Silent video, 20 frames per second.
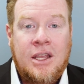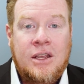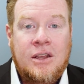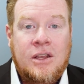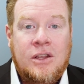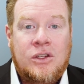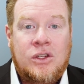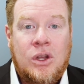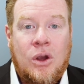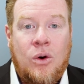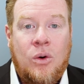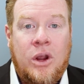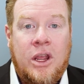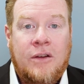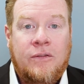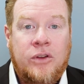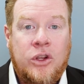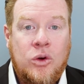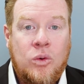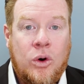So
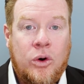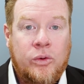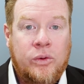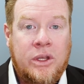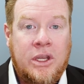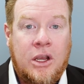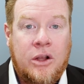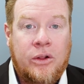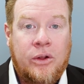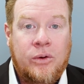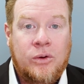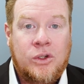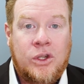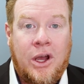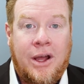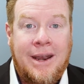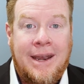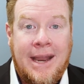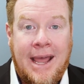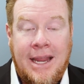if you only closed
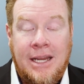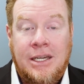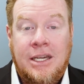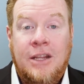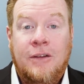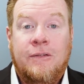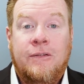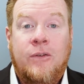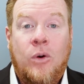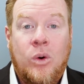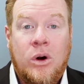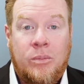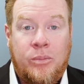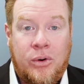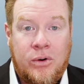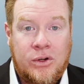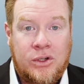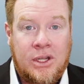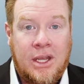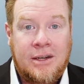on
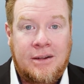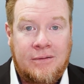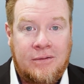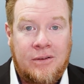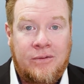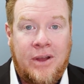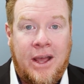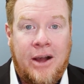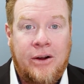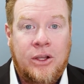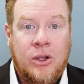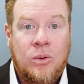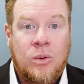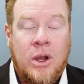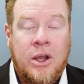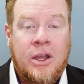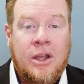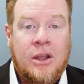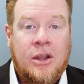94% of the value,